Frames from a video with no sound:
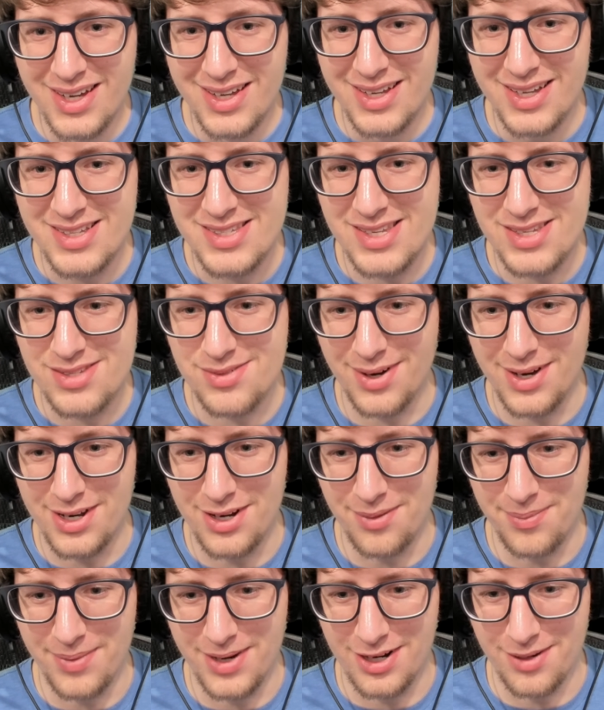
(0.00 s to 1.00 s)
this is why you
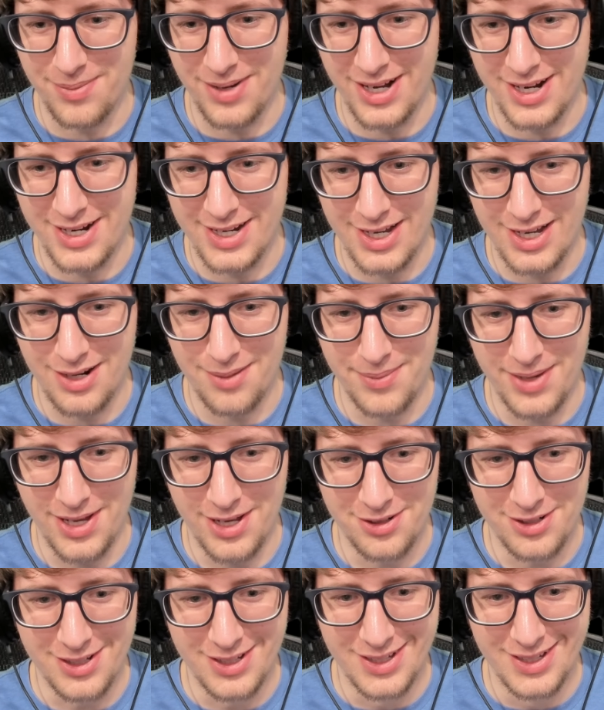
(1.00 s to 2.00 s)
don't make your body out of
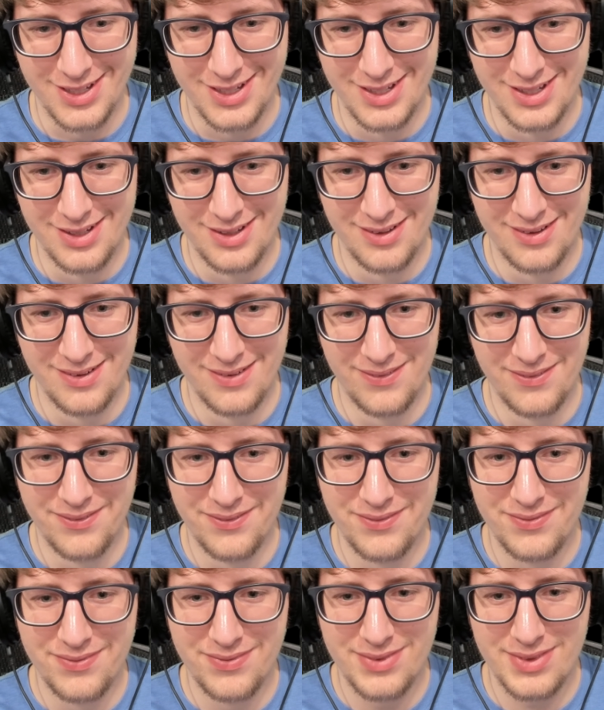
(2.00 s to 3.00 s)
metal.
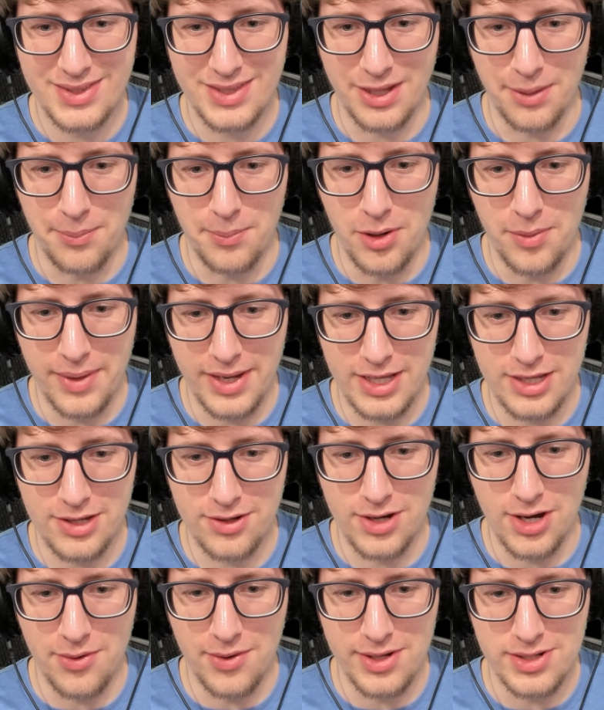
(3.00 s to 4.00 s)
The moment you
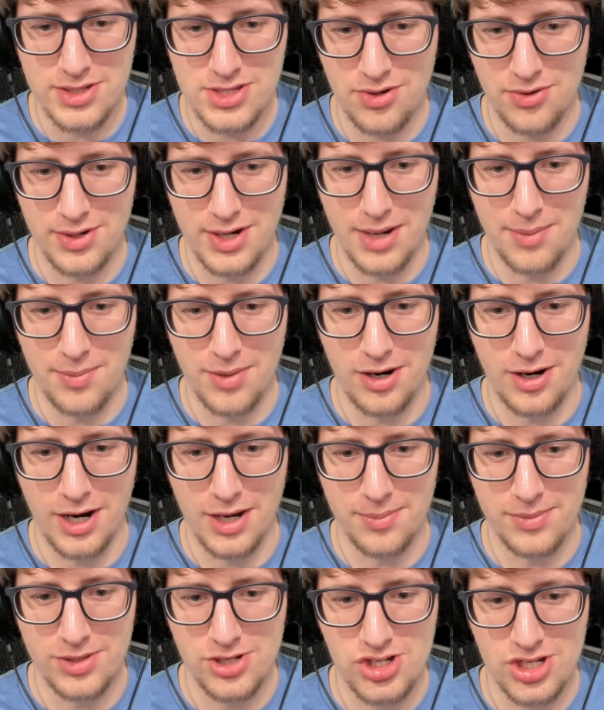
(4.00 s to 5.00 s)
go into an
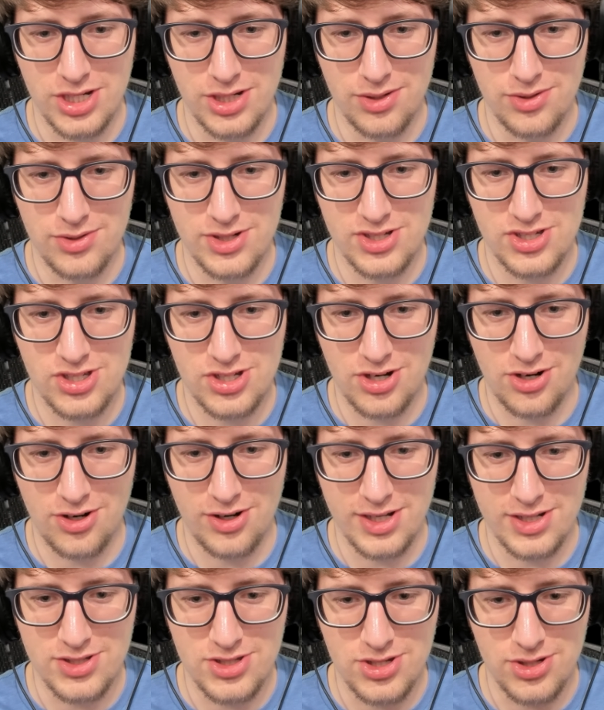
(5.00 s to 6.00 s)
MRI machine, you just turn
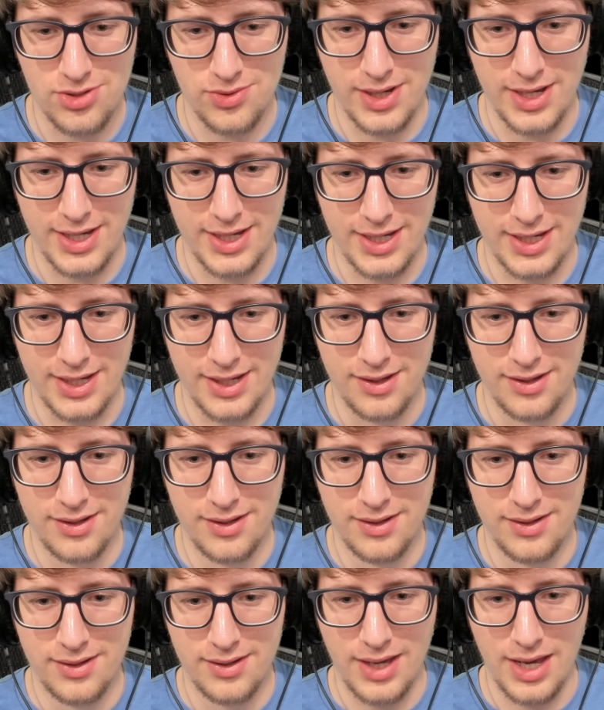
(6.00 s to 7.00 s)
into a,
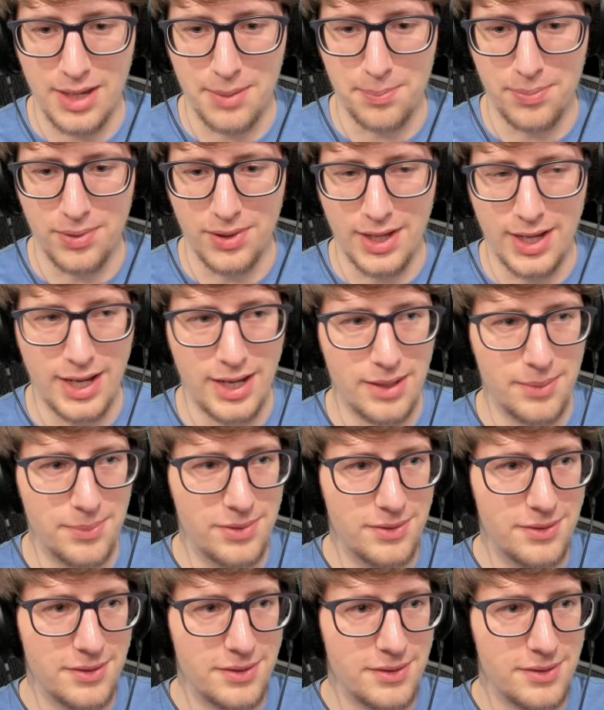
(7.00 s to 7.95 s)
a blob.